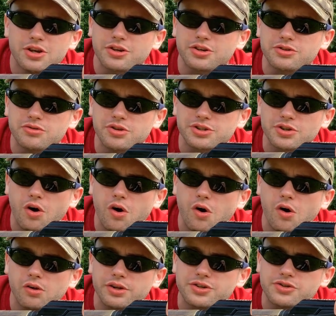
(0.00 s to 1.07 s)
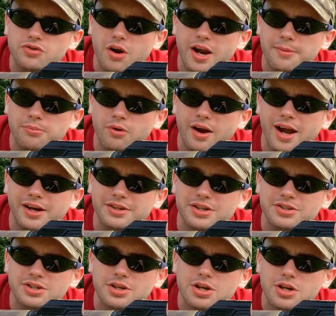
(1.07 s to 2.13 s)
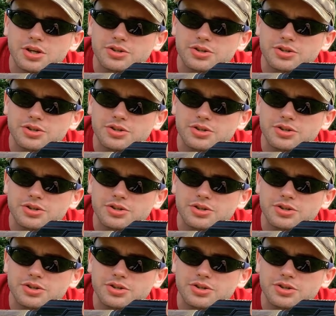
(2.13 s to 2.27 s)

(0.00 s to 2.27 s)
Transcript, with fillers: You can do this all in dry practice,